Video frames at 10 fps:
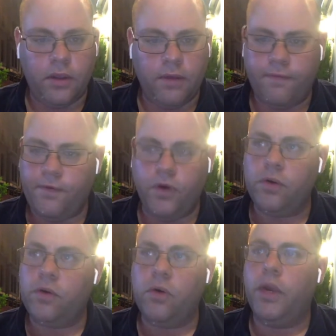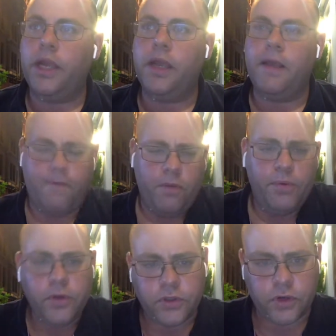If you're
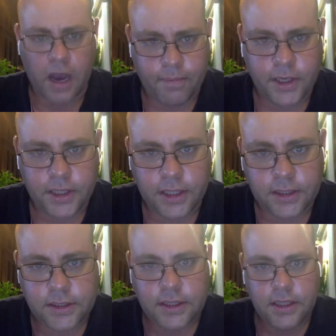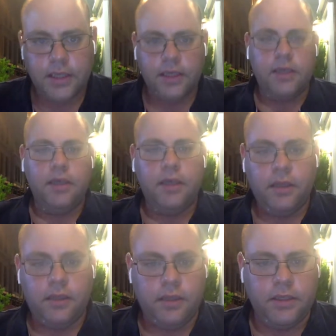bootstrapping
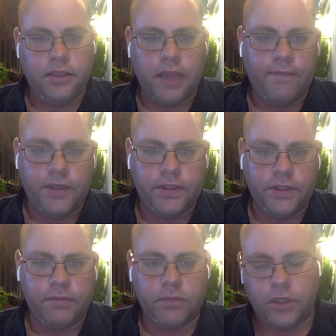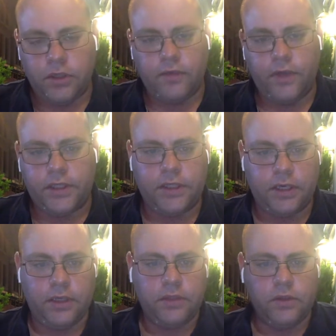this is obviously something you're
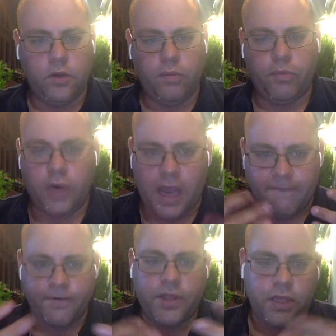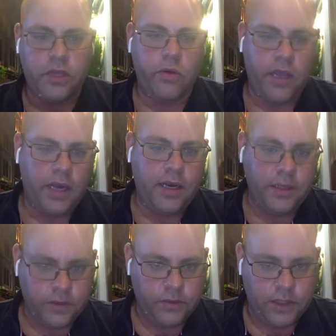investing in. So put everything you can
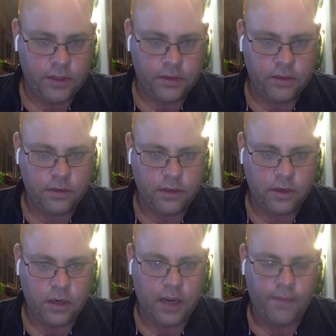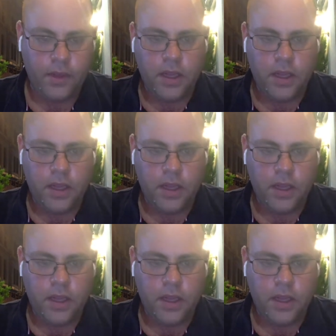into it. All right.